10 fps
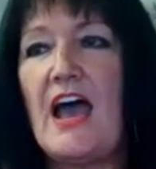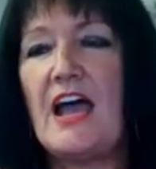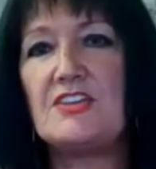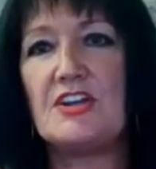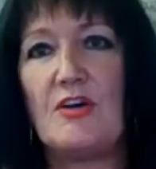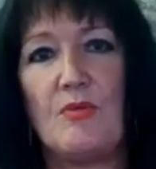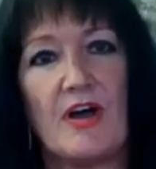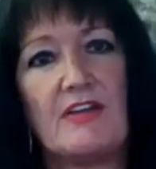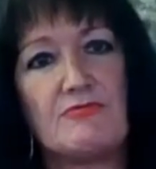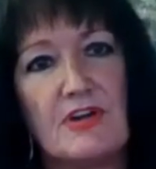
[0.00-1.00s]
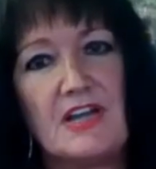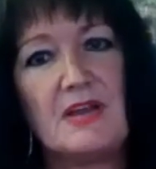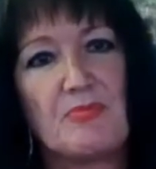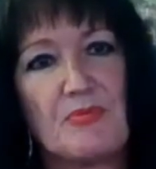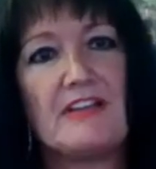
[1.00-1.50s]
And you know what? It
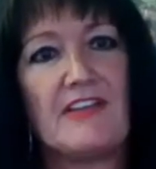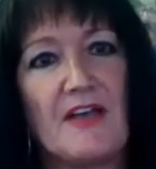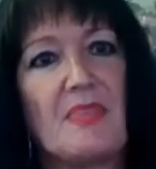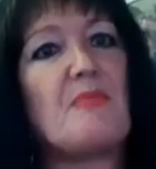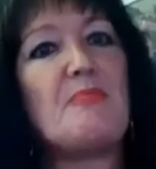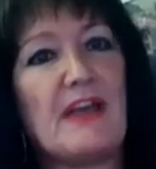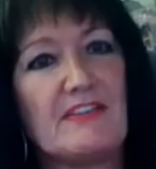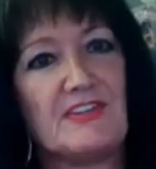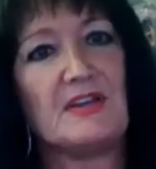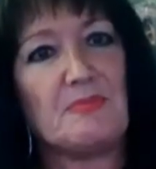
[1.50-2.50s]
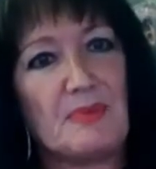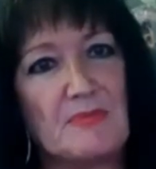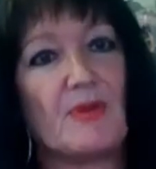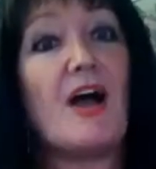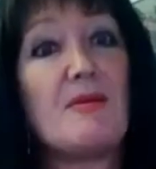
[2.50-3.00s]
really brings out the best in
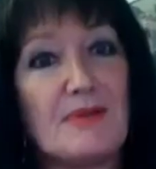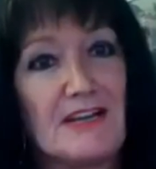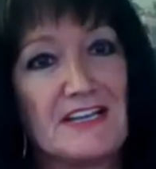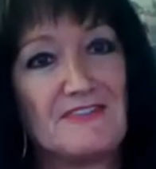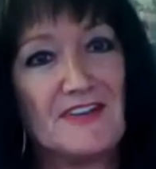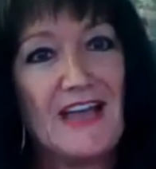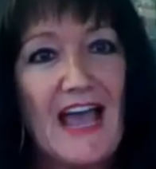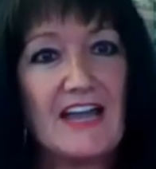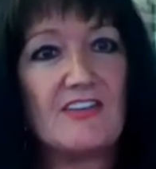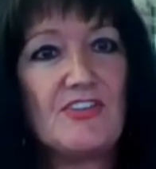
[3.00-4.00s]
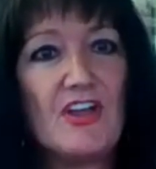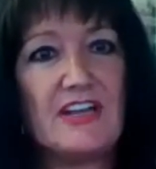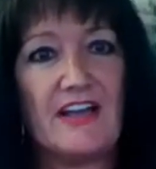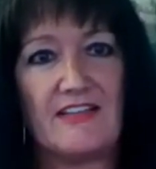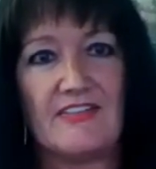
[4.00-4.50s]
people, I believe. And it
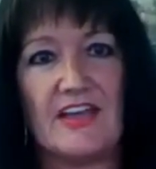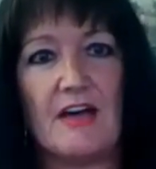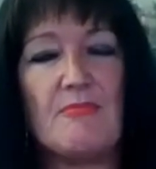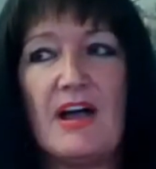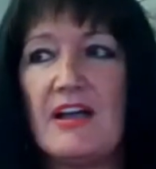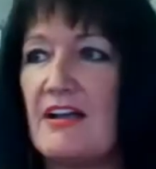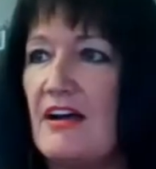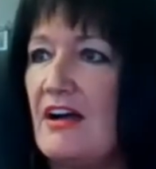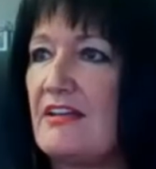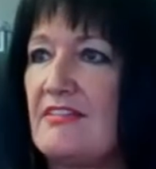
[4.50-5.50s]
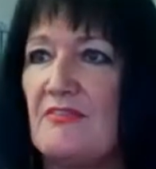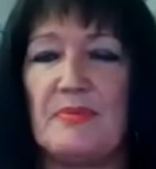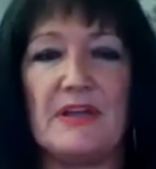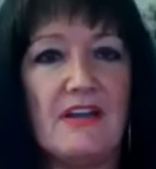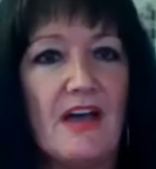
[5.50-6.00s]
certainly has here. My guys have
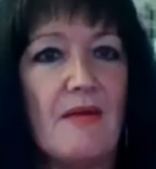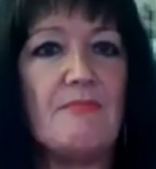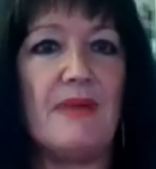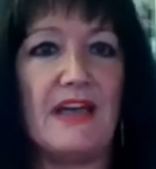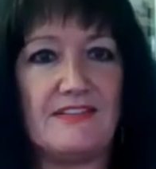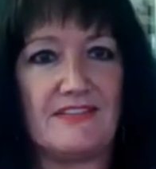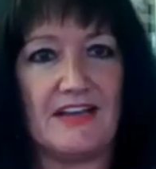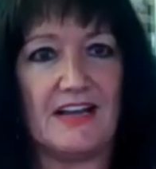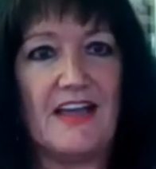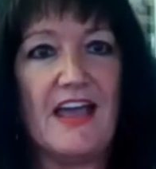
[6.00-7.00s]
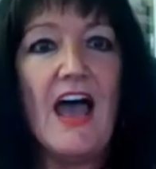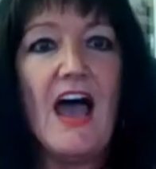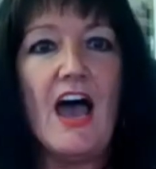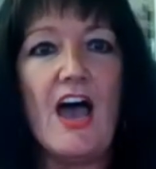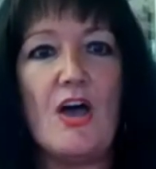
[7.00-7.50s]
been amazing.
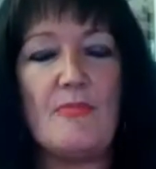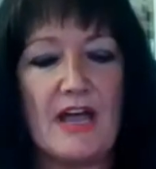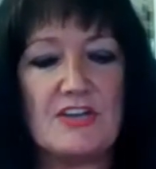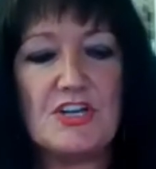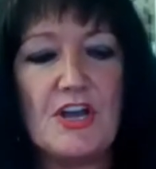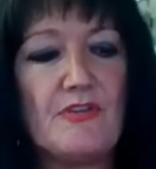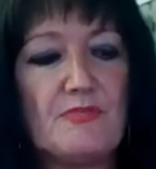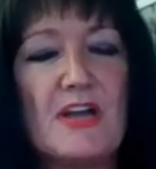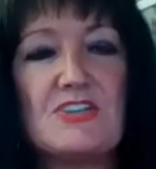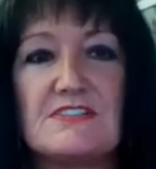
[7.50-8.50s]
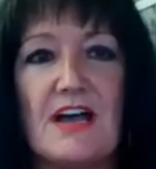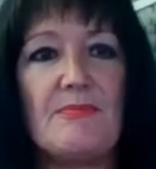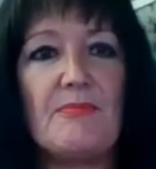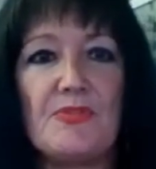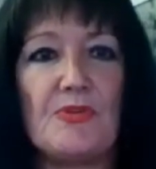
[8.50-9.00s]
Um, and you know, as much as
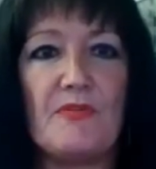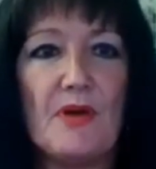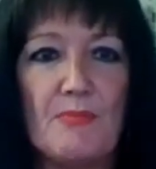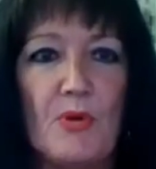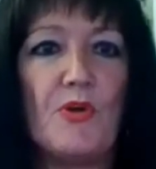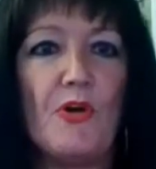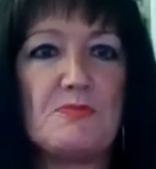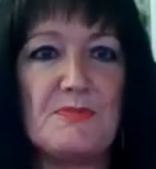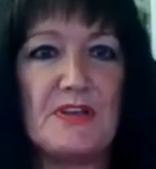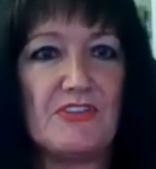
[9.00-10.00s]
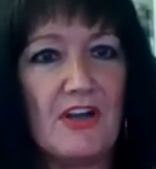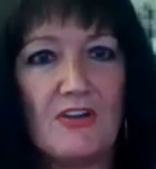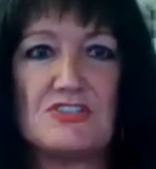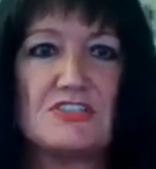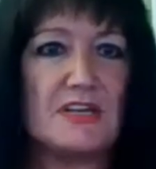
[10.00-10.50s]
I'm sort of born optimist and
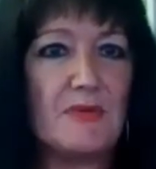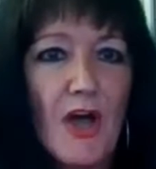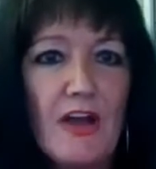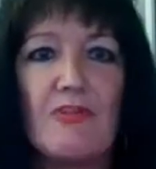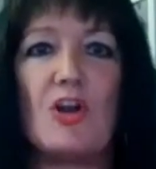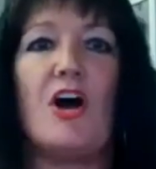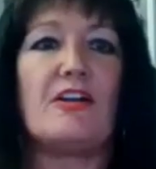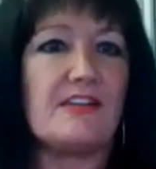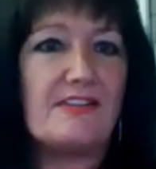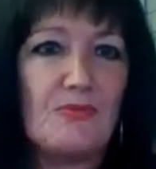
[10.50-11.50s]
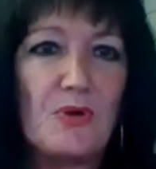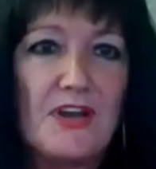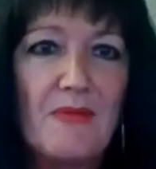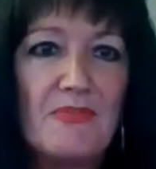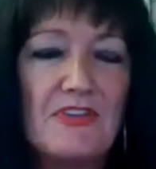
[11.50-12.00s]
I'll just keep going regardless of what
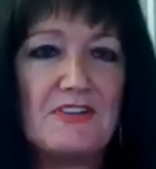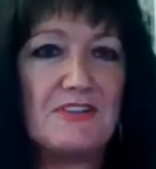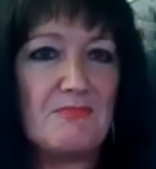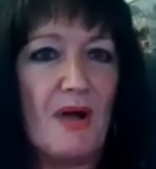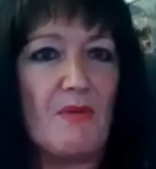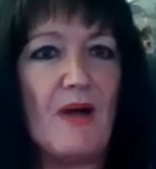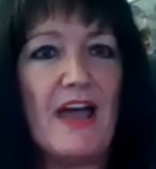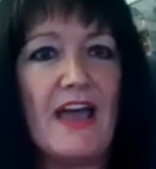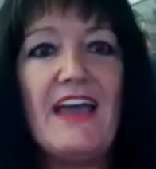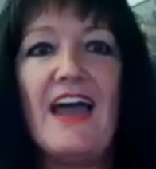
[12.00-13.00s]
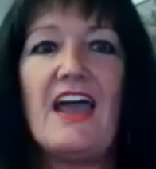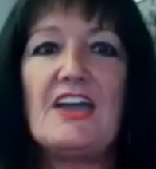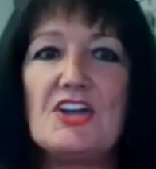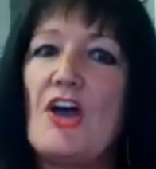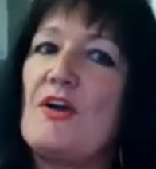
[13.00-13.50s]
comes in my way,
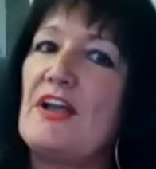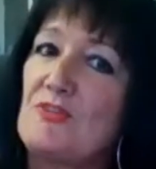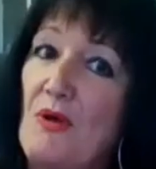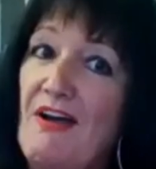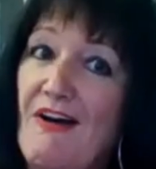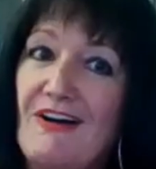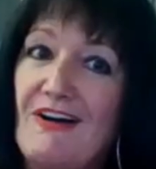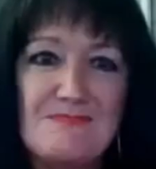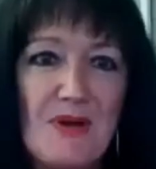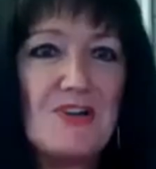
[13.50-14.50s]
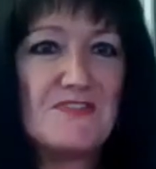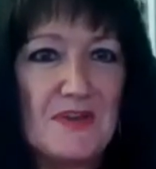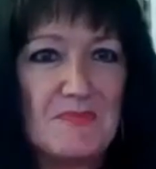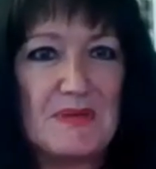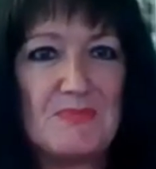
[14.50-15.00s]
you know, it's quite hard to
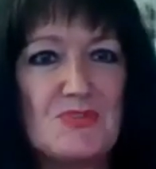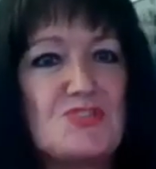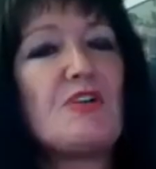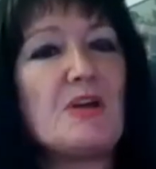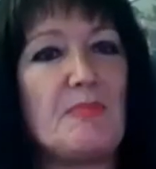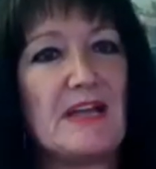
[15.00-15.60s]
motivate people during a